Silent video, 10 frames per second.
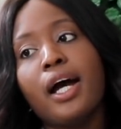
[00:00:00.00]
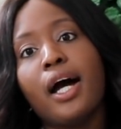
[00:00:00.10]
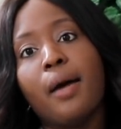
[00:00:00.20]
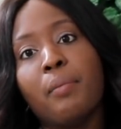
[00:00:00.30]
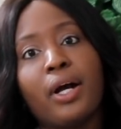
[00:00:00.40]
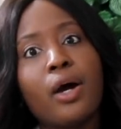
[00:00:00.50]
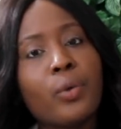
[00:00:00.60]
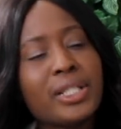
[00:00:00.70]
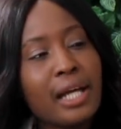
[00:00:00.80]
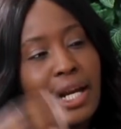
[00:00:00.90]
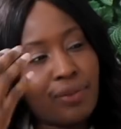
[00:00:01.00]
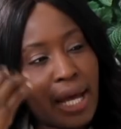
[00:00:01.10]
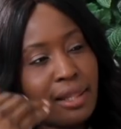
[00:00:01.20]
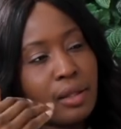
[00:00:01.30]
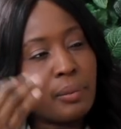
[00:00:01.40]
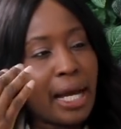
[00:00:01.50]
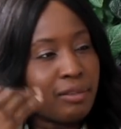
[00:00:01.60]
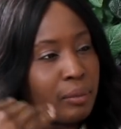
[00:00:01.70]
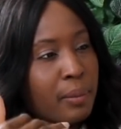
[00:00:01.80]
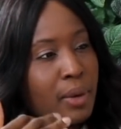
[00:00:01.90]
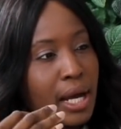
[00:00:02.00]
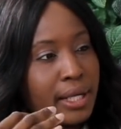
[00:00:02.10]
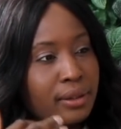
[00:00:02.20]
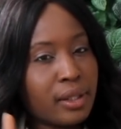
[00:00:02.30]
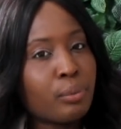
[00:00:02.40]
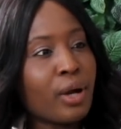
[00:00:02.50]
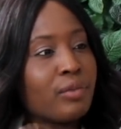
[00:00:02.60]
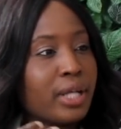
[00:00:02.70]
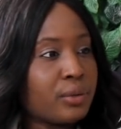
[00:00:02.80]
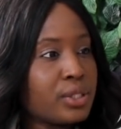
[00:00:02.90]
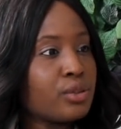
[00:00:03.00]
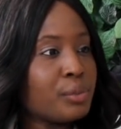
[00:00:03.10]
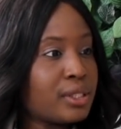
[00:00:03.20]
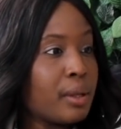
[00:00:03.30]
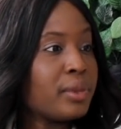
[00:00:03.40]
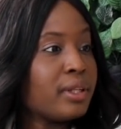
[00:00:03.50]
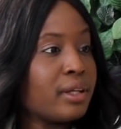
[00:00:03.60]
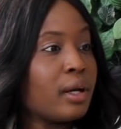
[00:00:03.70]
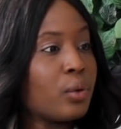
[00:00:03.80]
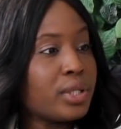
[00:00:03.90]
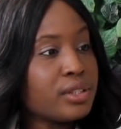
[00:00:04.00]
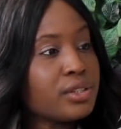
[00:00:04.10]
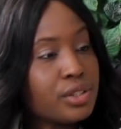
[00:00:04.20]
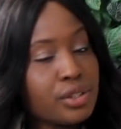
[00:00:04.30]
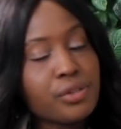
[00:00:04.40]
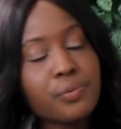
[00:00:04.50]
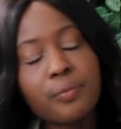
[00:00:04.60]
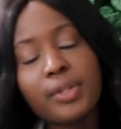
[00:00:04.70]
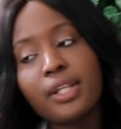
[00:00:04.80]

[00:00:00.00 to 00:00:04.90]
But I always kind of had at the back of my mind that private equity would be something that I wanted to do.